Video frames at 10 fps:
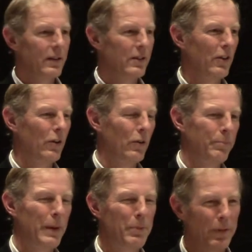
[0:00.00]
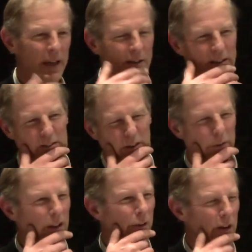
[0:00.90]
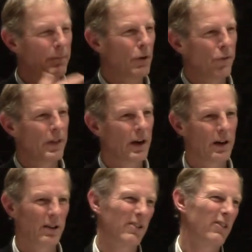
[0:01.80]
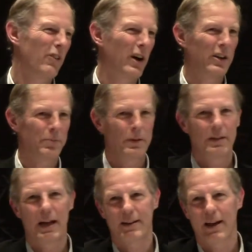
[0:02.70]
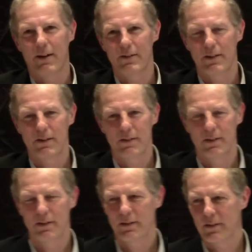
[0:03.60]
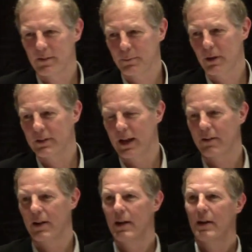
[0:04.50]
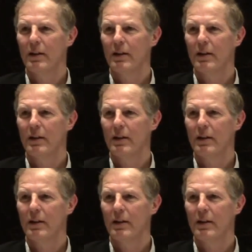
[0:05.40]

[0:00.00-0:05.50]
So people think, well, do I really want to move there? There's no hospital in that town, you know, small town.